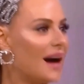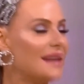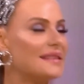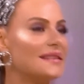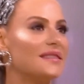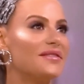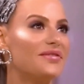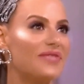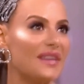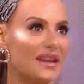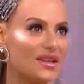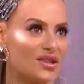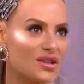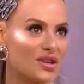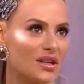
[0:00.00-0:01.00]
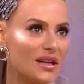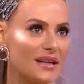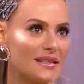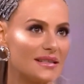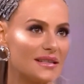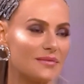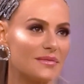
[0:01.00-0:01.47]
deep and find
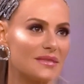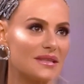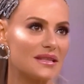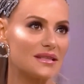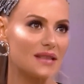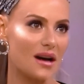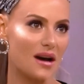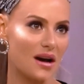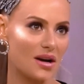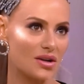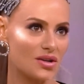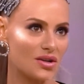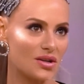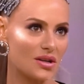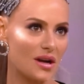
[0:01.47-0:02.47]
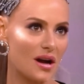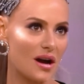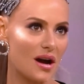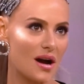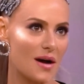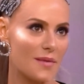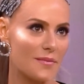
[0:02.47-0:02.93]
another angle. Still,
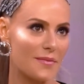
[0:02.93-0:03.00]
Dor